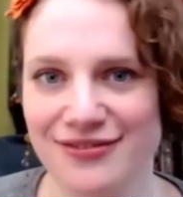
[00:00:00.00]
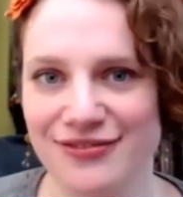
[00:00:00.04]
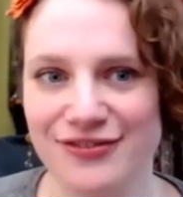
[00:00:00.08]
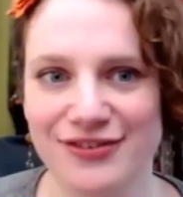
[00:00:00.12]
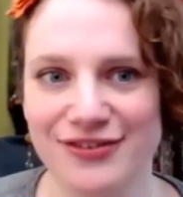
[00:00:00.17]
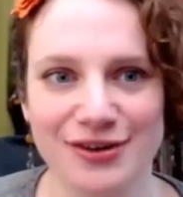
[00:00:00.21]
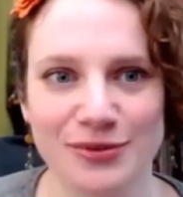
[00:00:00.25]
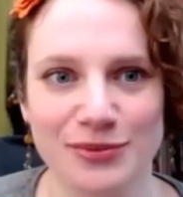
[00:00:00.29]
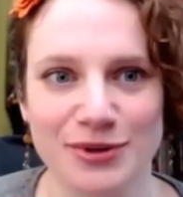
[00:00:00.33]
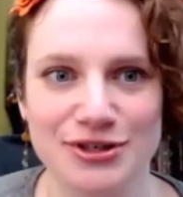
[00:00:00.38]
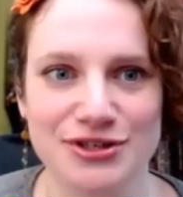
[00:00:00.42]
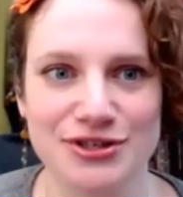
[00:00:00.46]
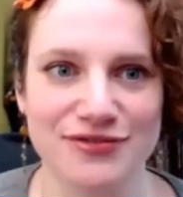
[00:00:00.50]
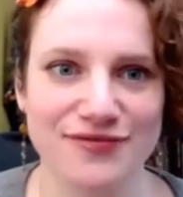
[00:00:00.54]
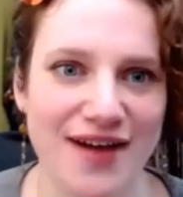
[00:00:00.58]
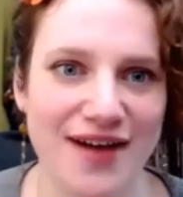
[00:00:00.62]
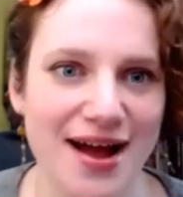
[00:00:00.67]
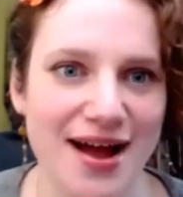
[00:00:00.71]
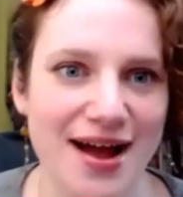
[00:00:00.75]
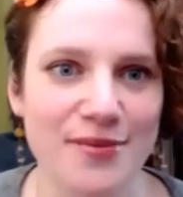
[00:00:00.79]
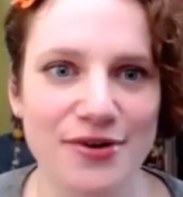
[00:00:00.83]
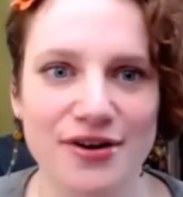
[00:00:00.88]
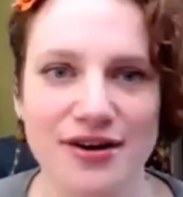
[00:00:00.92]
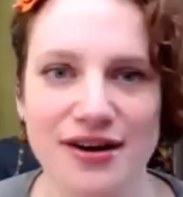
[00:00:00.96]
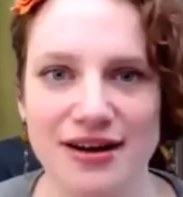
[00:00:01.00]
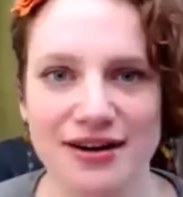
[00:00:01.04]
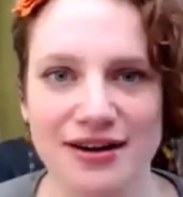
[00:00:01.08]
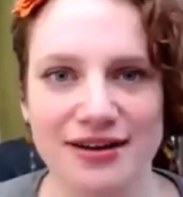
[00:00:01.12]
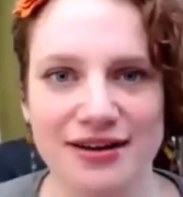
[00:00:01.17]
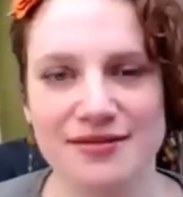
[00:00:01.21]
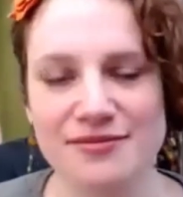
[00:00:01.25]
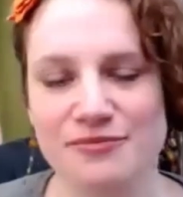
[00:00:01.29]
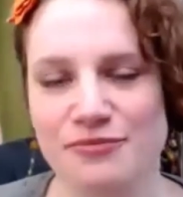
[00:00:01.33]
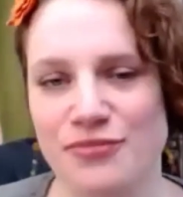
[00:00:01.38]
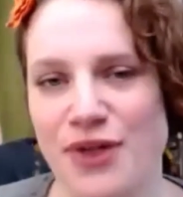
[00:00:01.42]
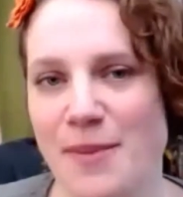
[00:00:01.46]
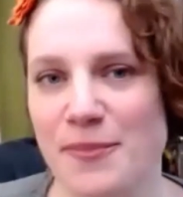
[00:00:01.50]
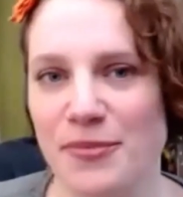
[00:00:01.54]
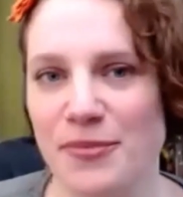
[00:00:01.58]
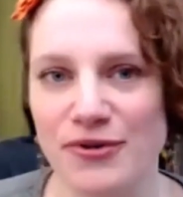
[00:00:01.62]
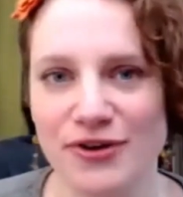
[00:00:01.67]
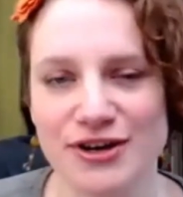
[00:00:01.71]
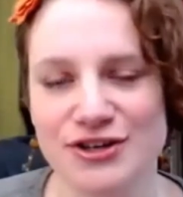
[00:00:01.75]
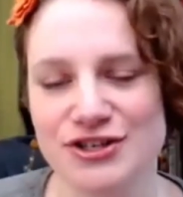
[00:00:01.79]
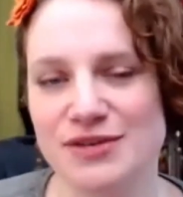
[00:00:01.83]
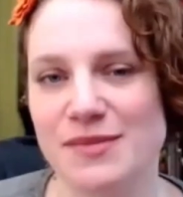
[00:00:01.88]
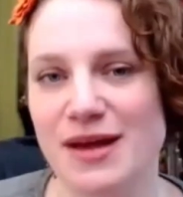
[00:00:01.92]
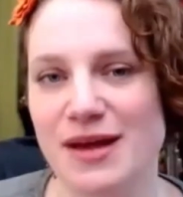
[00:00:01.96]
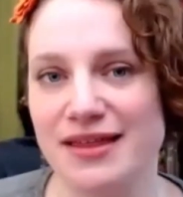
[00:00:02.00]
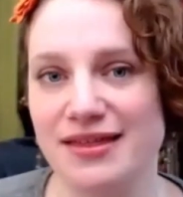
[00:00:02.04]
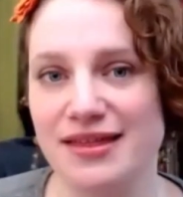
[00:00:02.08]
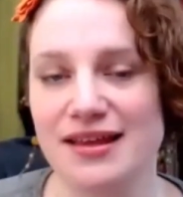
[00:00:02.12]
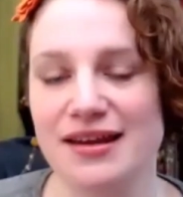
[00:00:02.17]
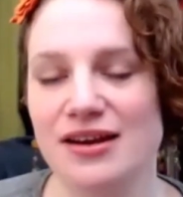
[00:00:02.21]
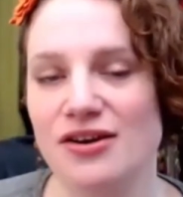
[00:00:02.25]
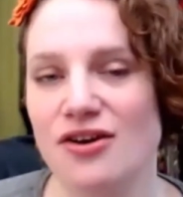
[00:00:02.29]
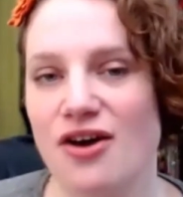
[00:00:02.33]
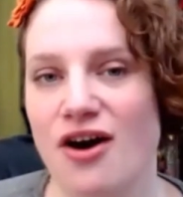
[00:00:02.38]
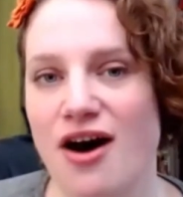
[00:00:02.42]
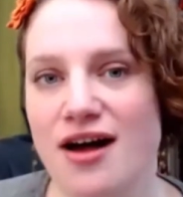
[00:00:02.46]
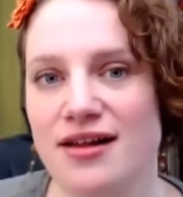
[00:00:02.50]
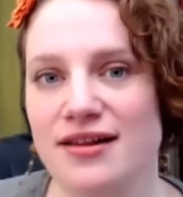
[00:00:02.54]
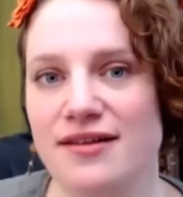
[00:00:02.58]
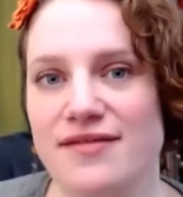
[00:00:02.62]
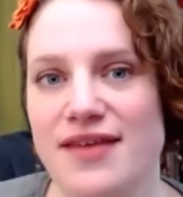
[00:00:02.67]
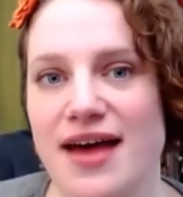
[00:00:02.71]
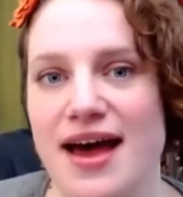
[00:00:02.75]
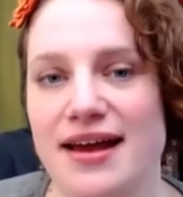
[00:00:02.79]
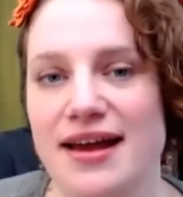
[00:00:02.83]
for which fiber and preparation method and all of that.